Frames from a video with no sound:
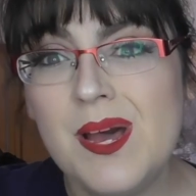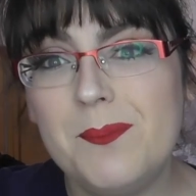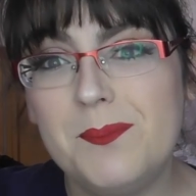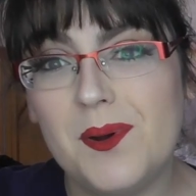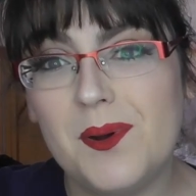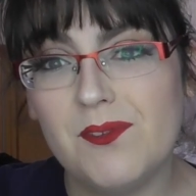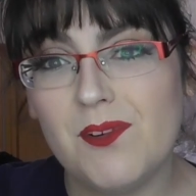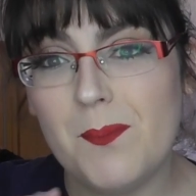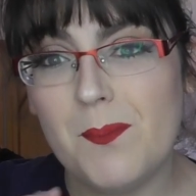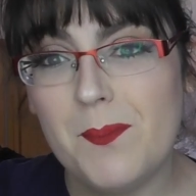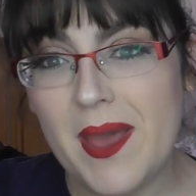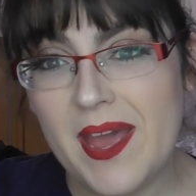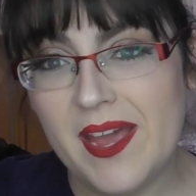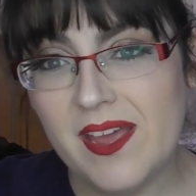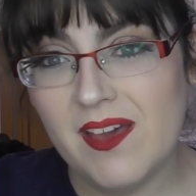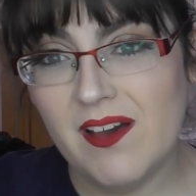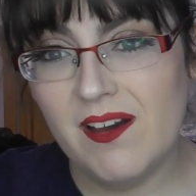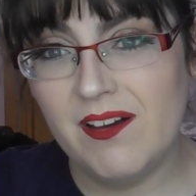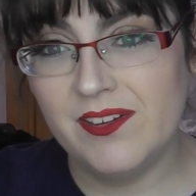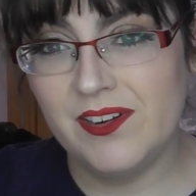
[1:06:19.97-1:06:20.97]
but
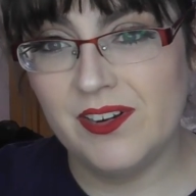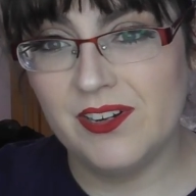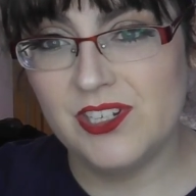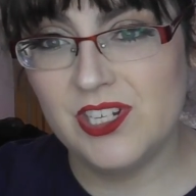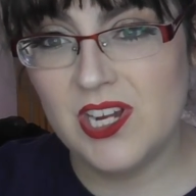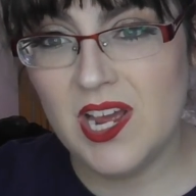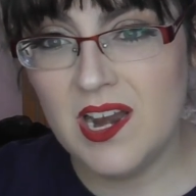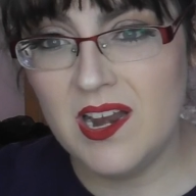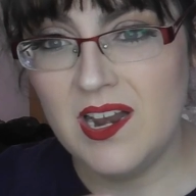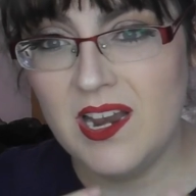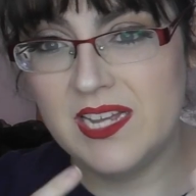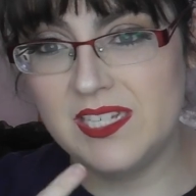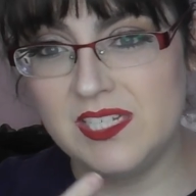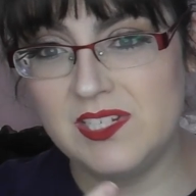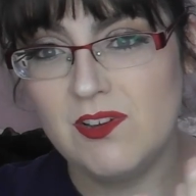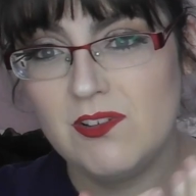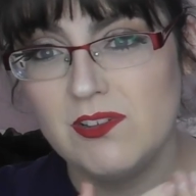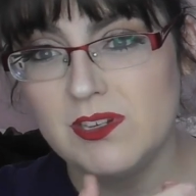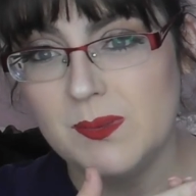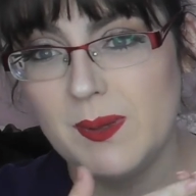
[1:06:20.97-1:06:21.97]
Rebecca on her channel has
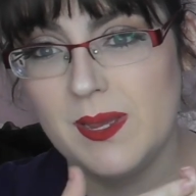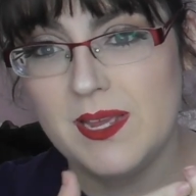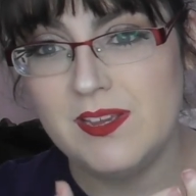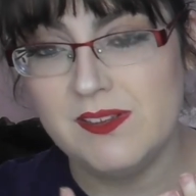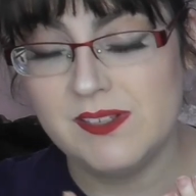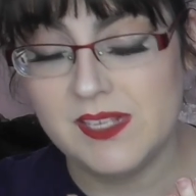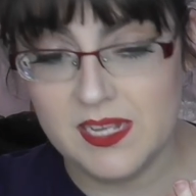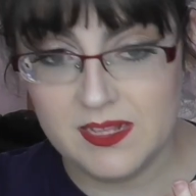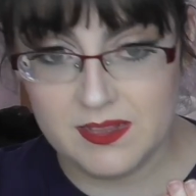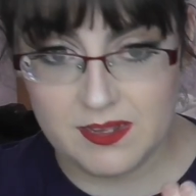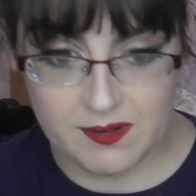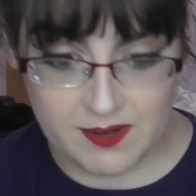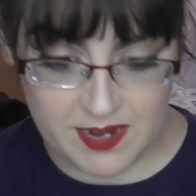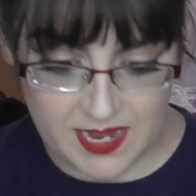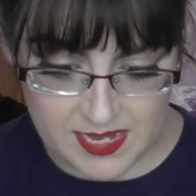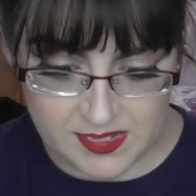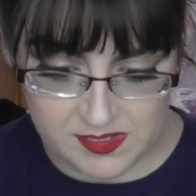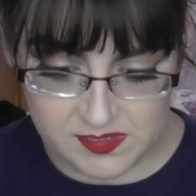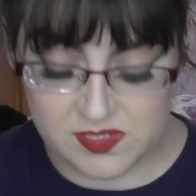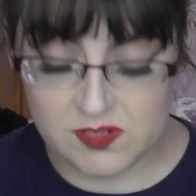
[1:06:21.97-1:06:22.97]
talked about using their
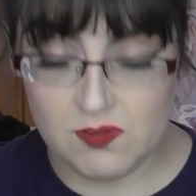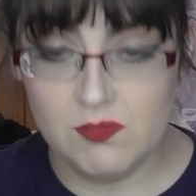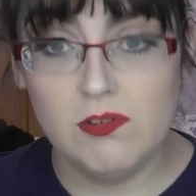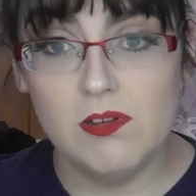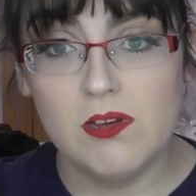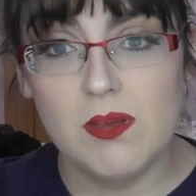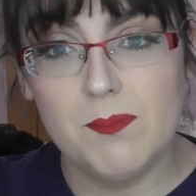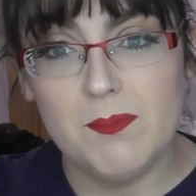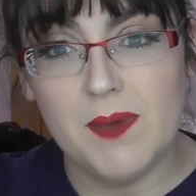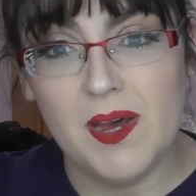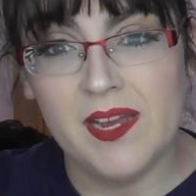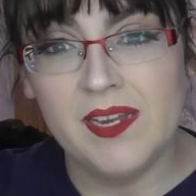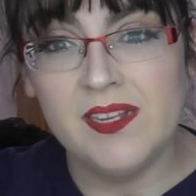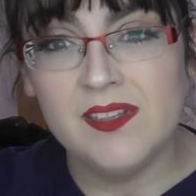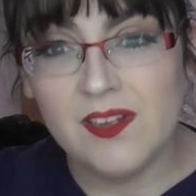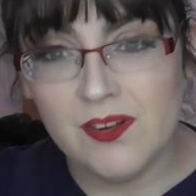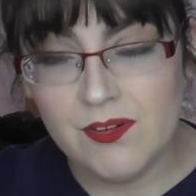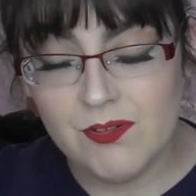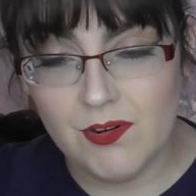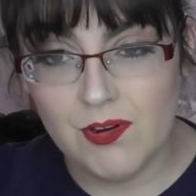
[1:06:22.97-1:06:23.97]
nails. Don't look at mine,
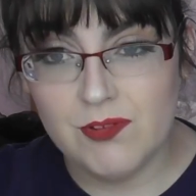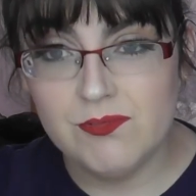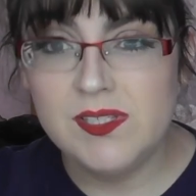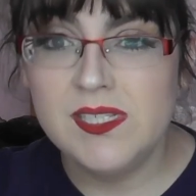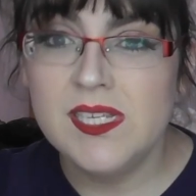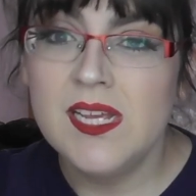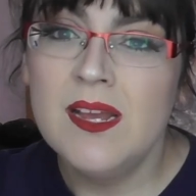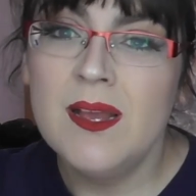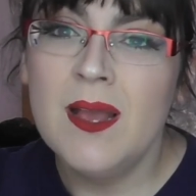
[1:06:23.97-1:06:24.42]
they're gross.